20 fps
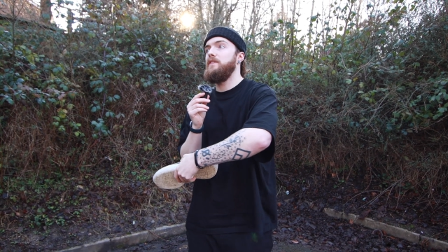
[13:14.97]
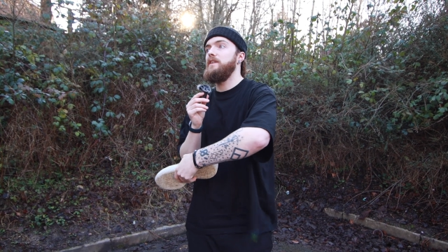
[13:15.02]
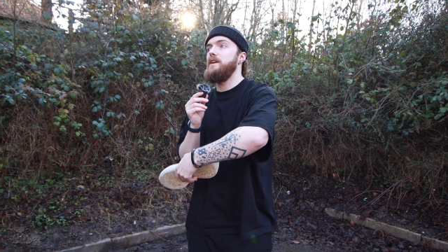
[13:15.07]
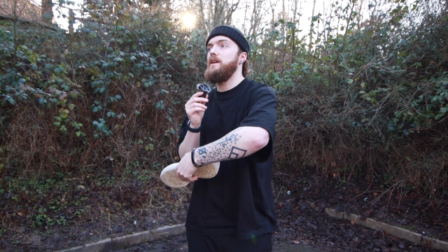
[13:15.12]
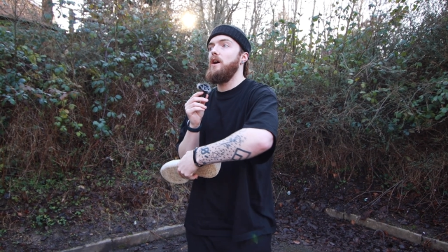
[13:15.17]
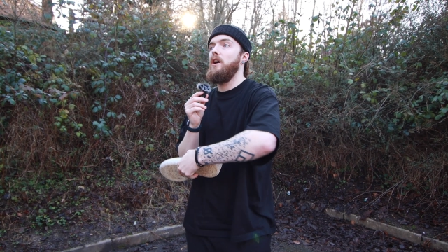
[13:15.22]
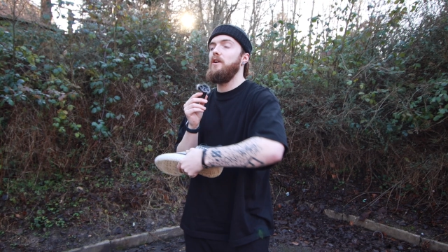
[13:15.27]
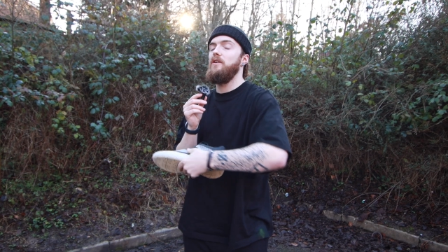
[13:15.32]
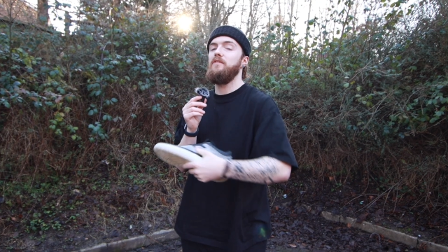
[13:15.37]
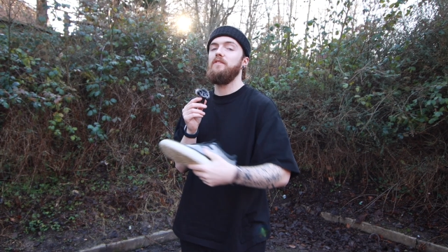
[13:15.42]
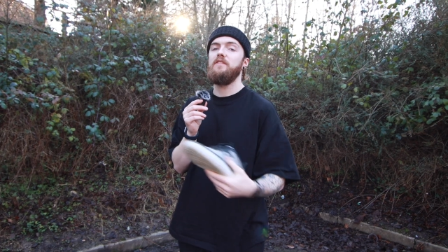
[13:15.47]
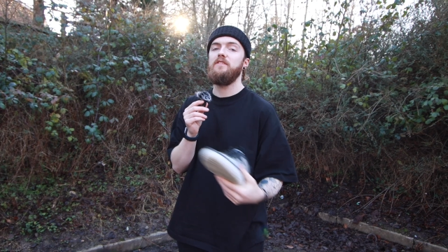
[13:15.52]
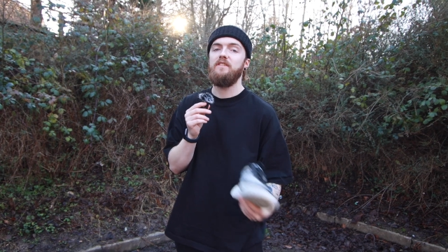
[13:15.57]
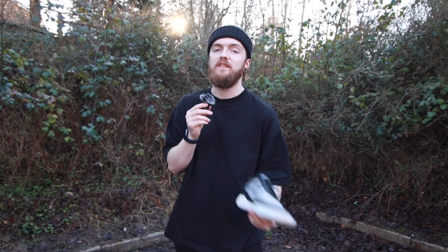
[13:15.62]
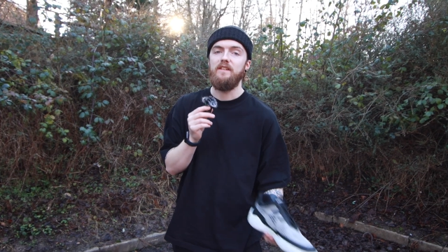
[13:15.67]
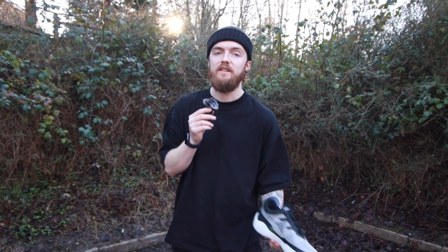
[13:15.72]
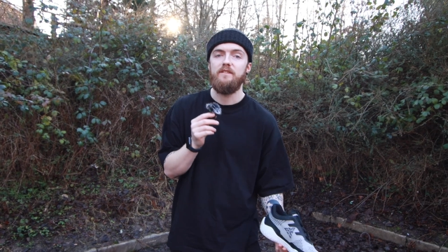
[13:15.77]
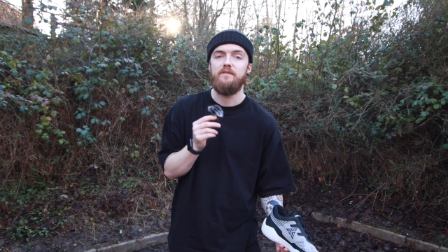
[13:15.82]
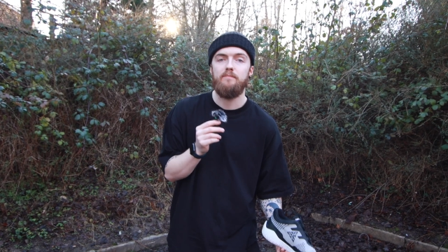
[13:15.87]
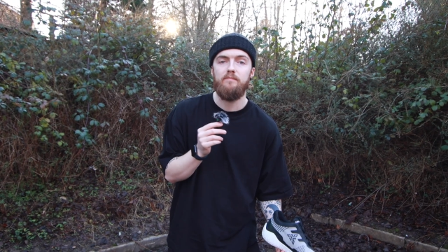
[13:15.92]
the
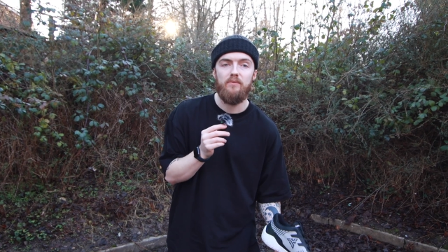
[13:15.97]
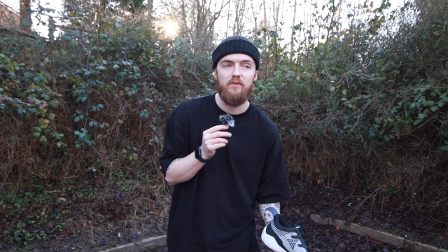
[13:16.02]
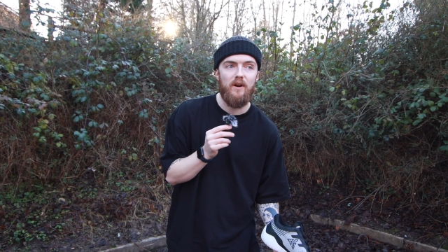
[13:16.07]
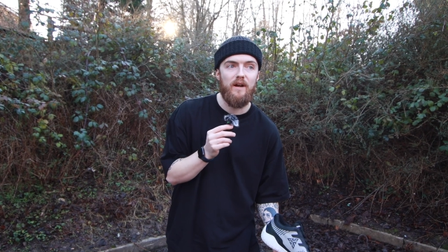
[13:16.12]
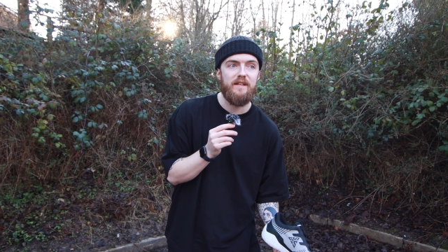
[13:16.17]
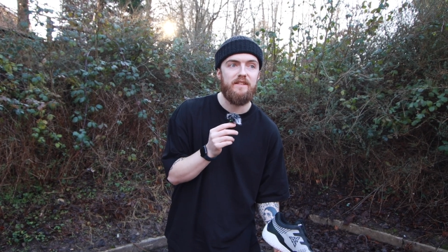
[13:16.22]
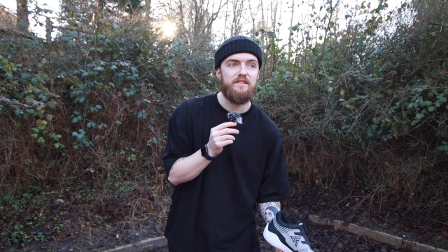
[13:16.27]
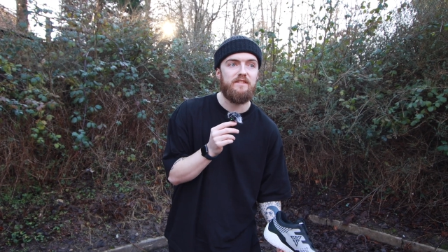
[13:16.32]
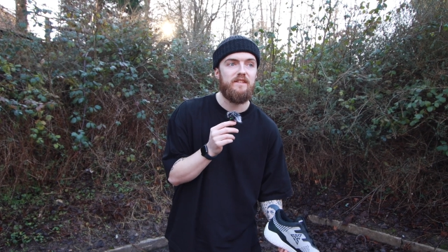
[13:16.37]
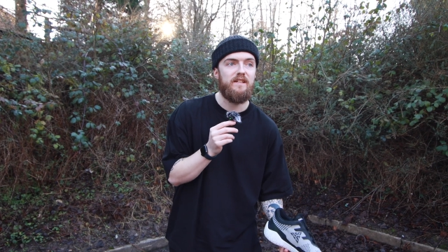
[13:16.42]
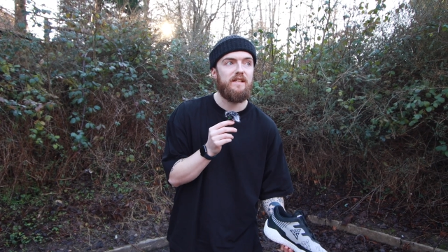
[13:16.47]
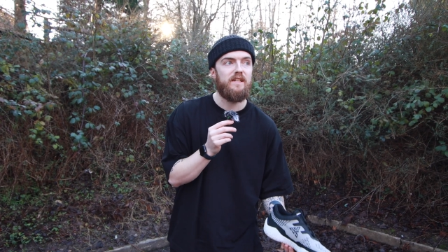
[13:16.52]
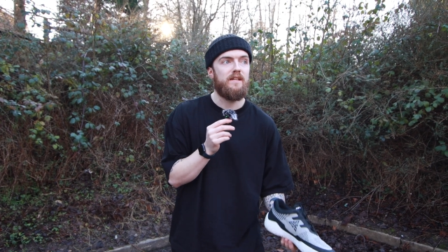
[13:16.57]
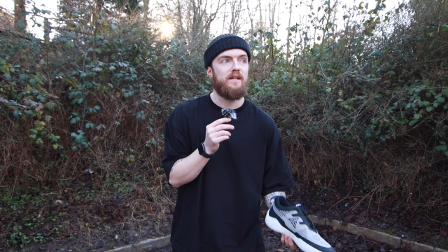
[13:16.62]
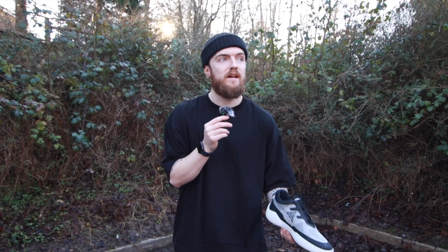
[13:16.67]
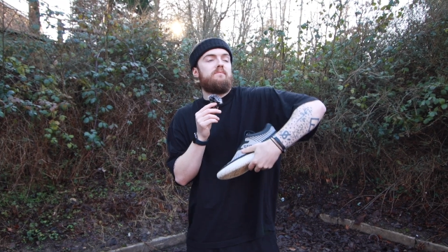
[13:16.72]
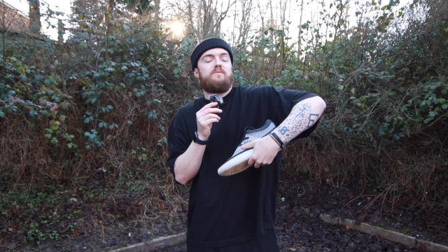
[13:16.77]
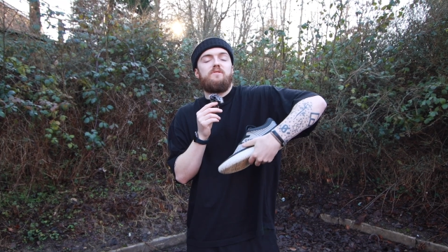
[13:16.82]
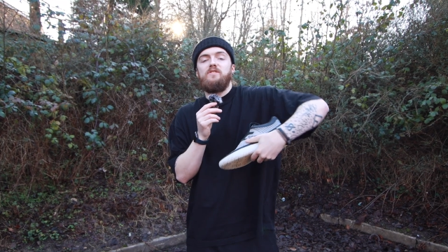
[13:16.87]
overseas pricing,